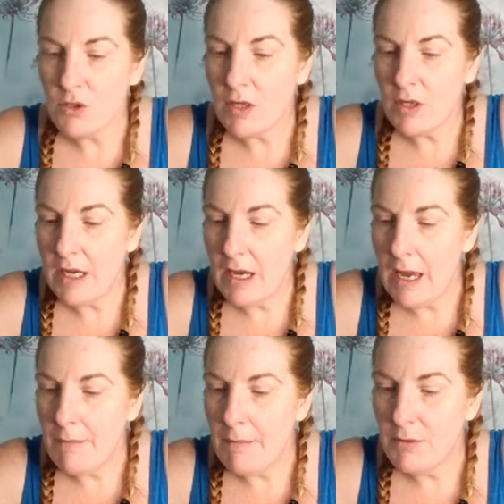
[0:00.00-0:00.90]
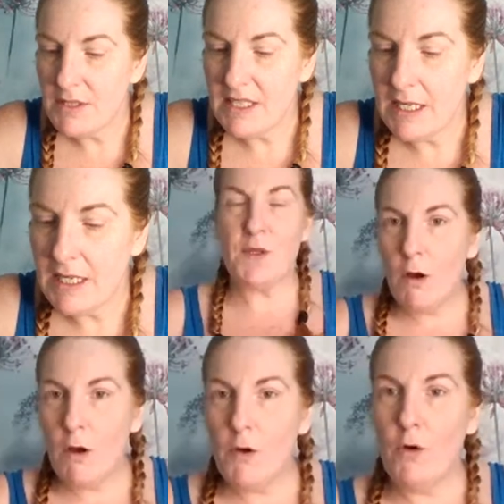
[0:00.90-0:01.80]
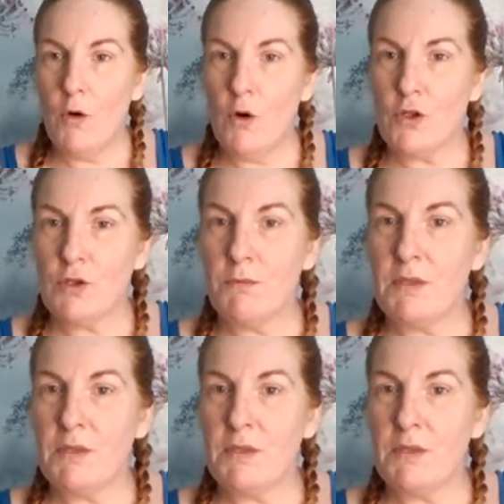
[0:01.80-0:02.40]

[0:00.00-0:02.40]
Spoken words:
That's okay. I was with the colon,